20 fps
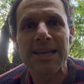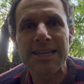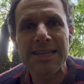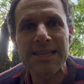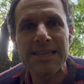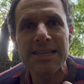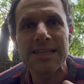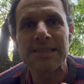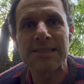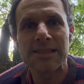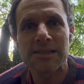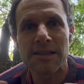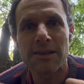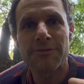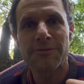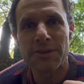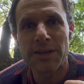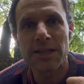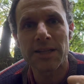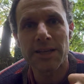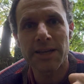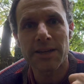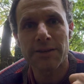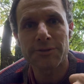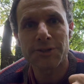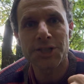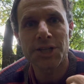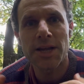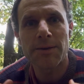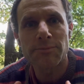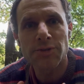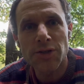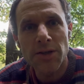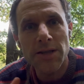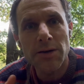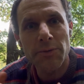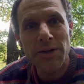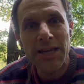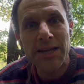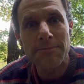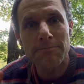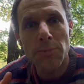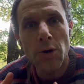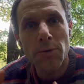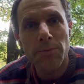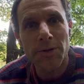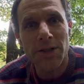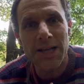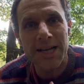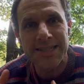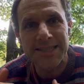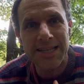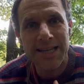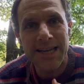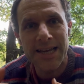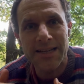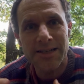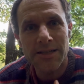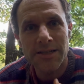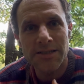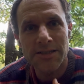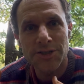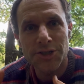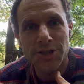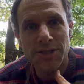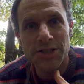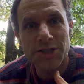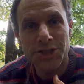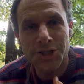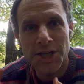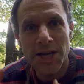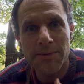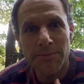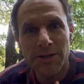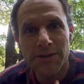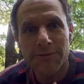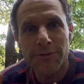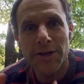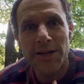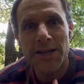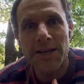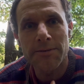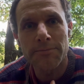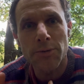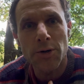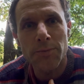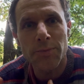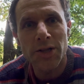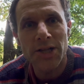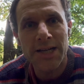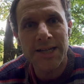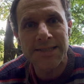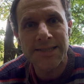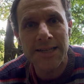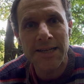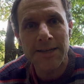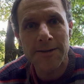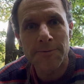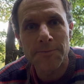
ease the feeling of shame so that we can mobilize again, because shame is very immobilizing.